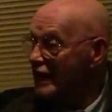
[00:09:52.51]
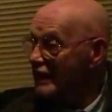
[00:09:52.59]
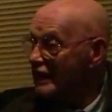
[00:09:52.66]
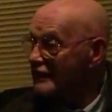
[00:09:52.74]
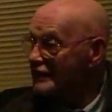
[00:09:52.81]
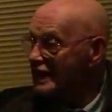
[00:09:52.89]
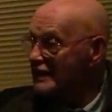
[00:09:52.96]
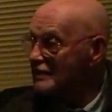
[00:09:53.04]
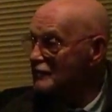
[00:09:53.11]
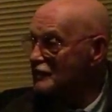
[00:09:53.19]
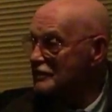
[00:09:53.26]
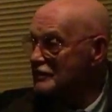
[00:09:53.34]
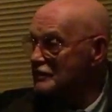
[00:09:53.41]
And they had a
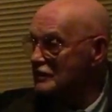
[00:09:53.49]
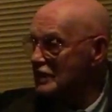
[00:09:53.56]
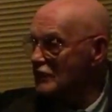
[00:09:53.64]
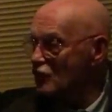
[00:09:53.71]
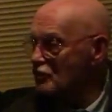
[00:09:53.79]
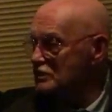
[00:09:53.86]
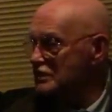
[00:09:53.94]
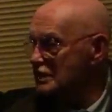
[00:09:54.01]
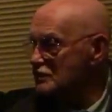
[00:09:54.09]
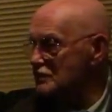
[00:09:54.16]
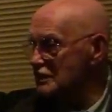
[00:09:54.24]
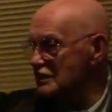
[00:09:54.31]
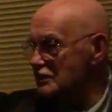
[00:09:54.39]
brisk, in those days,
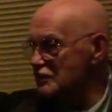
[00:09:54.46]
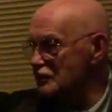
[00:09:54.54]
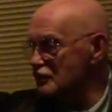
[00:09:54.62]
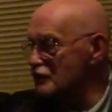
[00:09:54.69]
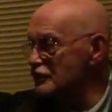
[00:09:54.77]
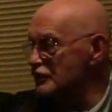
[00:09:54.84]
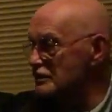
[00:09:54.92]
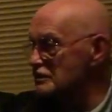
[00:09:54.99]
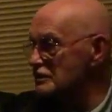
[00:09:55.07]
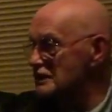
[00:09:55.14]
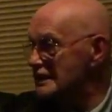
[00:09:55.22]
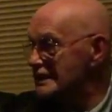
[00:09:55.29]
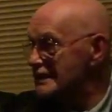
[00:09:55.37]
the union,
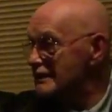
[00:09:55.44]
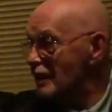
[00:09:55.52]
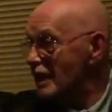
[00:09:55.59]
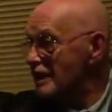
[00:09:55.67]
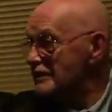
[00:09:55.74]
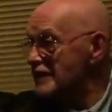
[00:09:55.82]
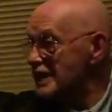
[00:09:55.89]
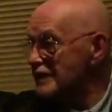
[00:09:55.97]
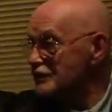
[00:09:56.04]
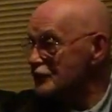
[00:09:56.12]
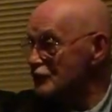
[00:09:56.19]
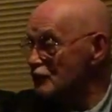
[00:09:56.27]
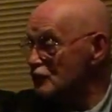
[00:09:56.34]
they had
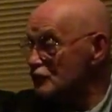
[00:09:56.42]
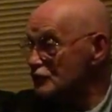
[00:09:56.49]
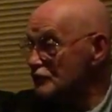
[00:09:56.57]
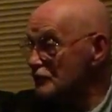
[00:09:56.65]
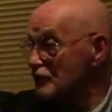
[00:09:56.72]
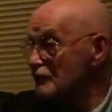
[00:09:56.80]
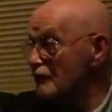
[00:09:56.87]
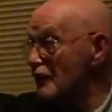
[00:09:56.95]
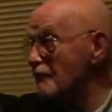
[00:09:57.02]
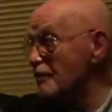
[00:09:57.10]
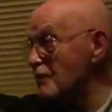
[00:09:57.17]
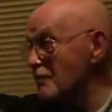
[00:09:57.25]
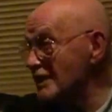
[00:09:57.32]
to use
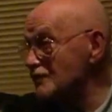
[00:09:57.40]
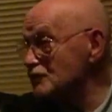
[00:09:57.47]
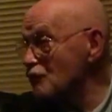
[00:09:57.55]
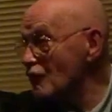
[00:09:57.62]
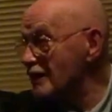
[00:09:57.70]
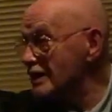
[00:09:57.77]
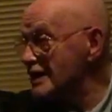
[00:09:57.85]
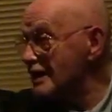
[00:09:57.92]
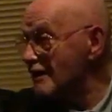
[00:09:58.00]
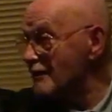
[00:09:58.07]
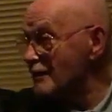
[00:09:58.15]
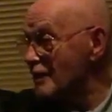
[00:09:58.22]
the bands over here.